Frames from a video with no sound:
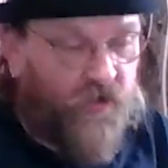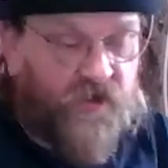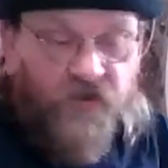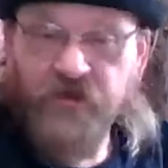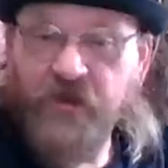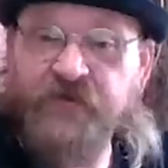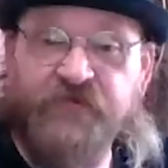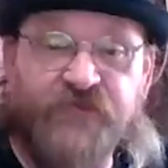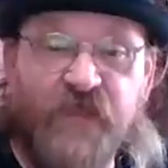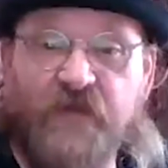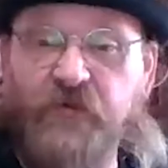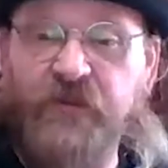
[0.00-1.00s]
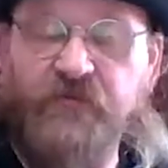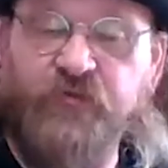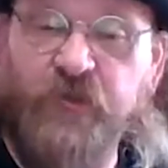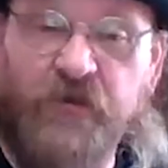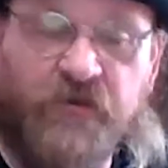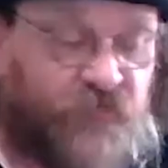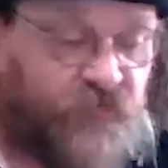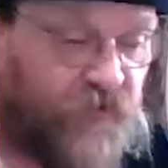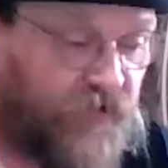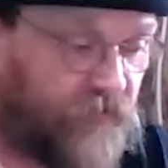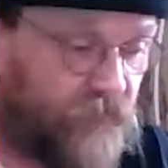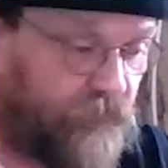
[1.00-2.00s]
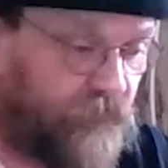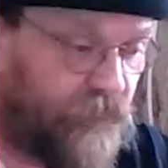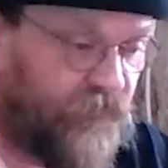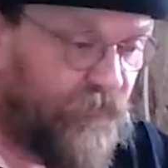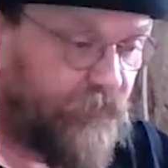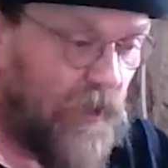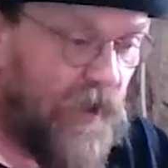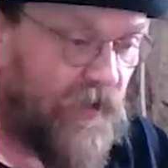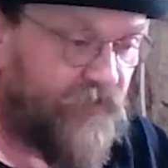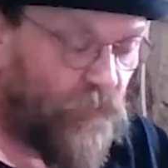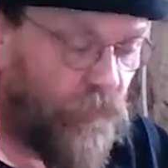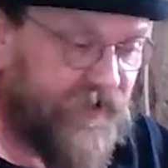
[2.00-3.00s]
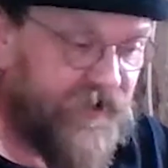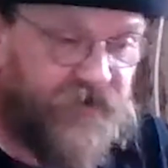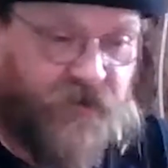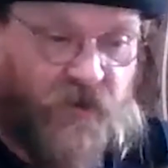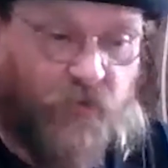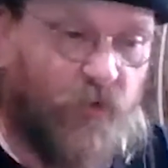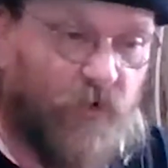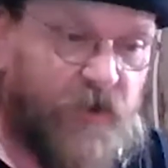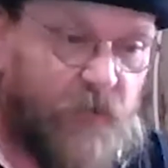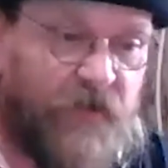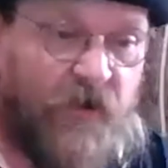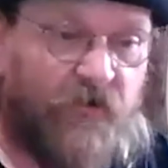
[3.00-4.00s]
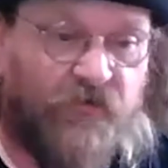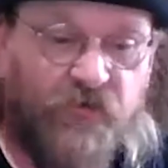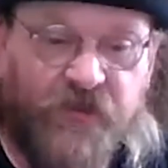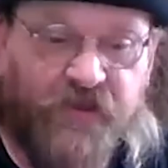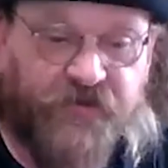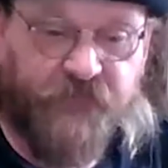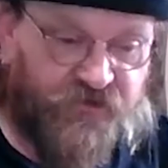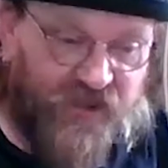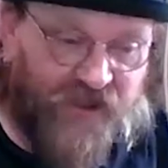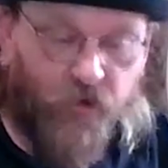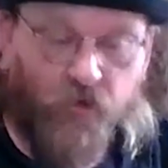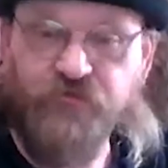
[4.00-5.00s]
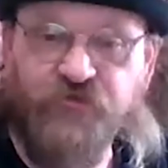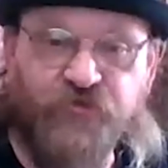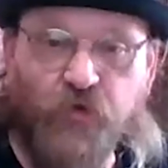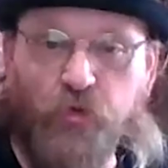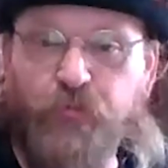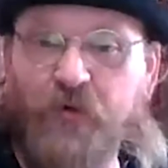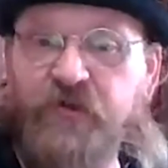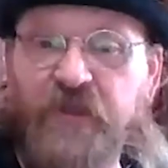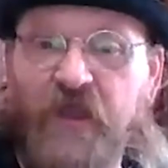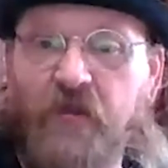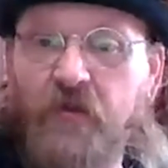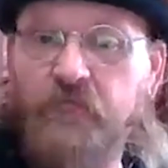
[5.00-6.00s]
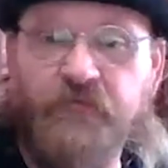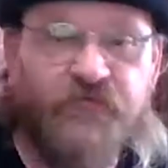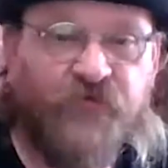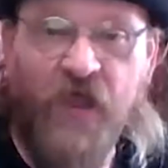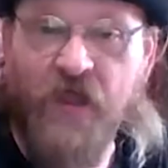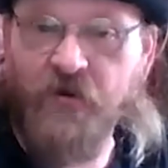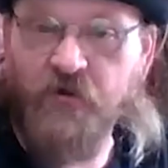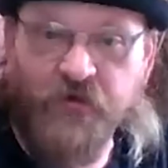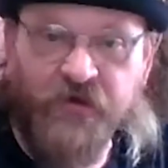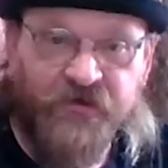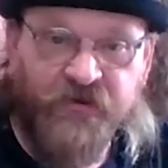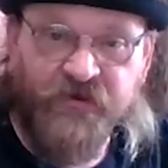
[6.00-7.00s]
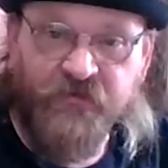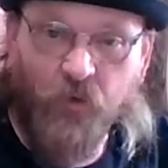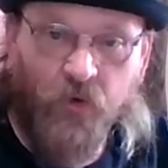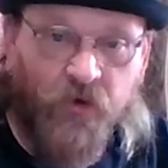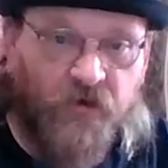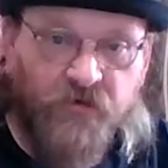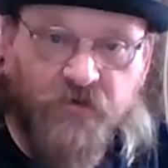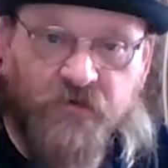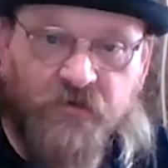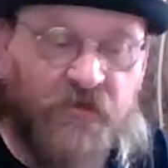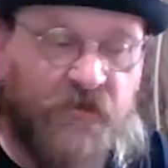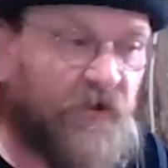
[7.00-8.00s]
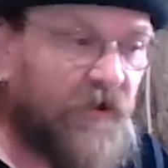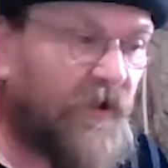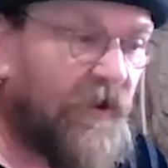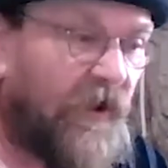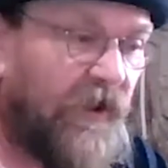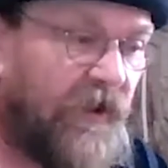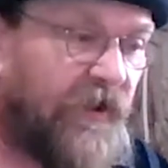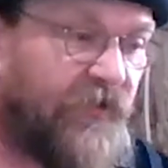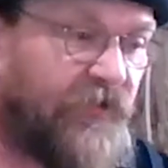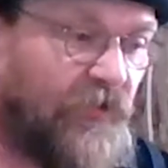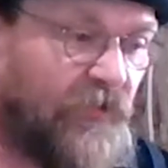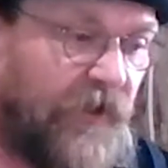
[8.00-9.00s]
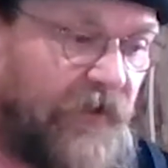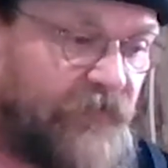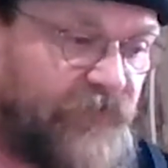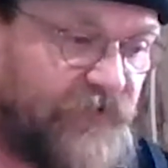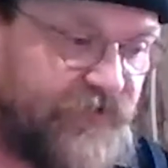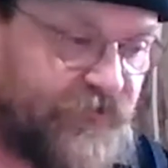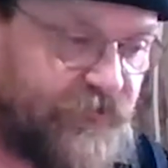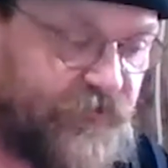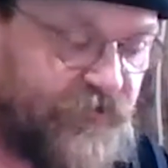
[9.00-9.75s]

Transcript: yeah, and exactly. The weed will come out like yellow, super yellow. It's not green anymore, and you'll have this